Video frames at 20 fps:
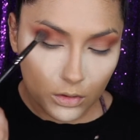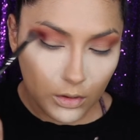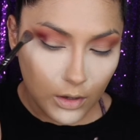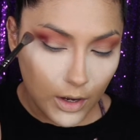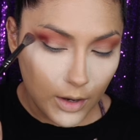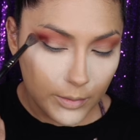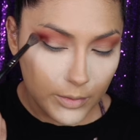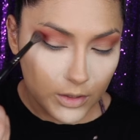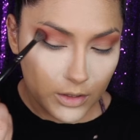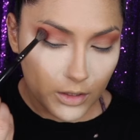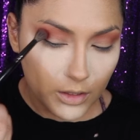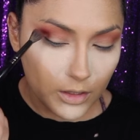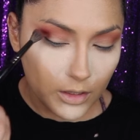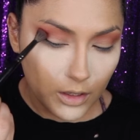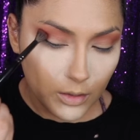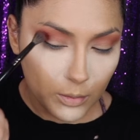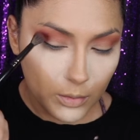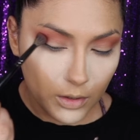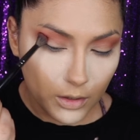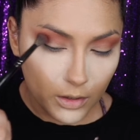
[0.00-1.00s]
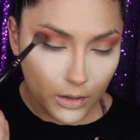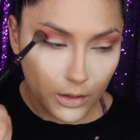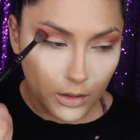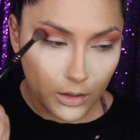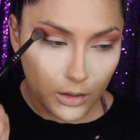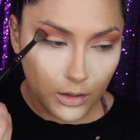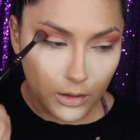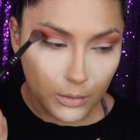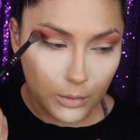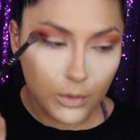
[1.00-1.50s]
I'm just going to keep the
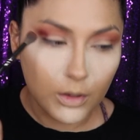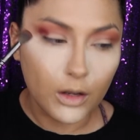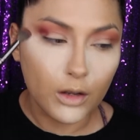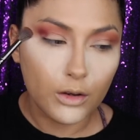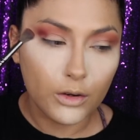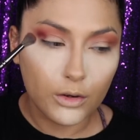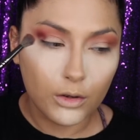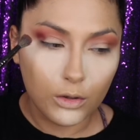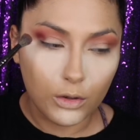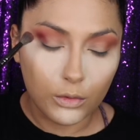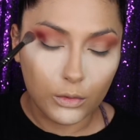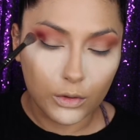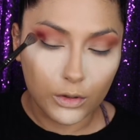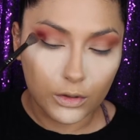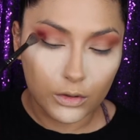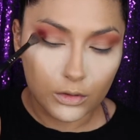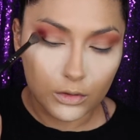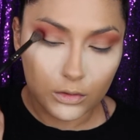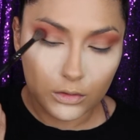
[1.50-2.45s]
color lower.